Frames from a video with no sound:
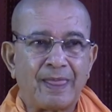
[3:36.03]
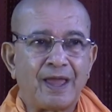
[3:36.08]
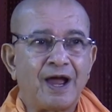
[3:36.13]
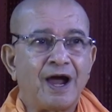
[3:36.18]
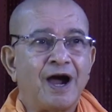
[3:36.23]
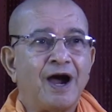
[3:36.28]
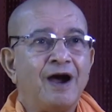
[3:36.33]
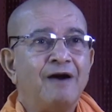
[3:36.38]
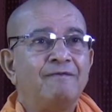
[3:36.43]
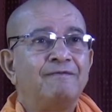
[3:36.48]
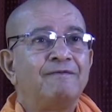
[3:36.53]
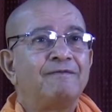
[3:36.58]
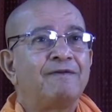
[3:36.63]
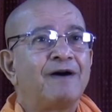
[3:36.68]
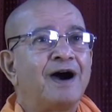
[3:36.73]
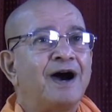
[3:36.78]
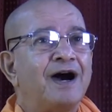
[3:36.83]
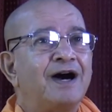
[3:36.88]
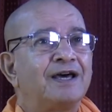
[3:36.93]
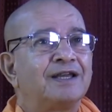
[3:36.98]
How
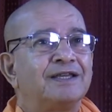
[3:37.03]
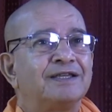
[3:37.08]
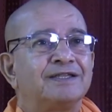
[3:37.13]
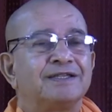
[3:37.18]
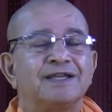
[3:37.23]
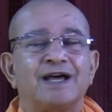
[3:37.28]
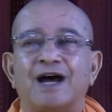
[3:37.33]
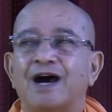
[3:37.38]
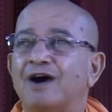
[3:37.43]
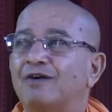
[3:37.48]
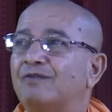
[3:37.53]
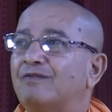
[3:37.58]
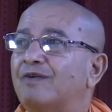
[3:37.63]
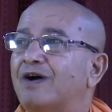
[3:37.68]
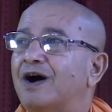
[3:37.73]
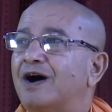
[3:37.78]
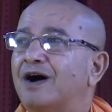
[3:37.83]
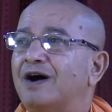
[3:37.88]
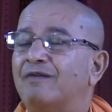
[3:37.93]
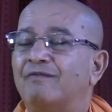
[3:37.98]
far is it? How
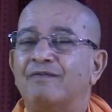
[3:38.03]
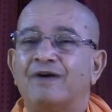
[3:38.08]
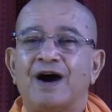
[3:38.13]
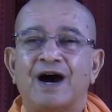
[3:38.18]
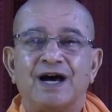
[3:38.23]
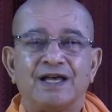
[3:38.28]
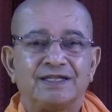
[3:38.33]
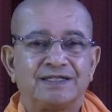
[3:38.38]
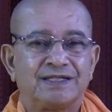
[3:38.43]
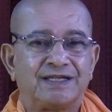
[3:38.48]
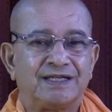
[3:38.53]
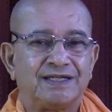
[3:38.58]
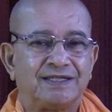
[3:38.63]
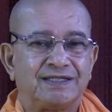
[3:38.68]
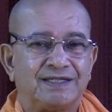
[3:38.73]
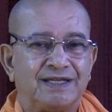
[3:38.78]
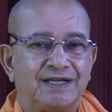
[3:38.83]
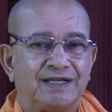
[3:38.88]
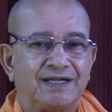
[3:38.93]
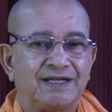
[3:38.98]
vast is
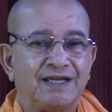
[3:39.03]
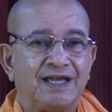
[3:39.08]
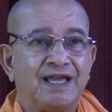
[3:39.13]
it?